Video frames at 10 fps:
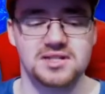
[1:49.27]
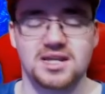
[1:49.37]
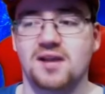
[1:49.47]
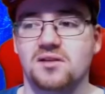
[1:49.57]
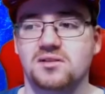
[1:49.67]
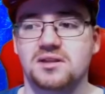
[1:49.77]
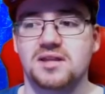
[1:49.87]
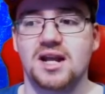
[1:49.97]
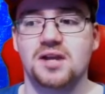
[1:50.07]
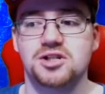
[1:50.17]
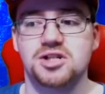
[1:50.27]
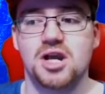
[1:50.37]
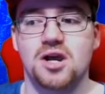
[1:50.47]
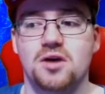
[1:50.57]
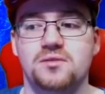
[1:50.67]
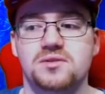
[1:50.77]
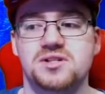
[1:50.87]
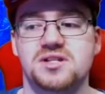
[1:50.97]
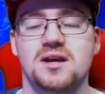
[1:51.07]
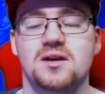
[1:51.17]
the character that I
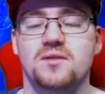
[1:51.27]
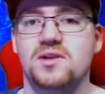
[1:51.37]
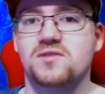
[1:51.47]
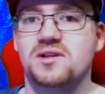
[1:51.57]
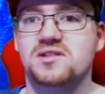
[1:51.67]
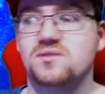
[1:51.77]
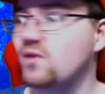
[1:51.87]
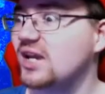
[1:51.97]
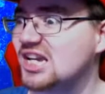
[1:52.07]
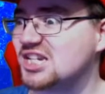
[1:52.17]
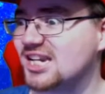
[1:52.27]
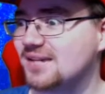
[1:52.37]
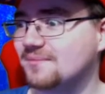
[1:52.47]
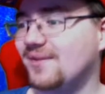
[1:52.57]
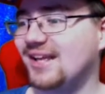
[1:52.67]
chose, which was Luigi.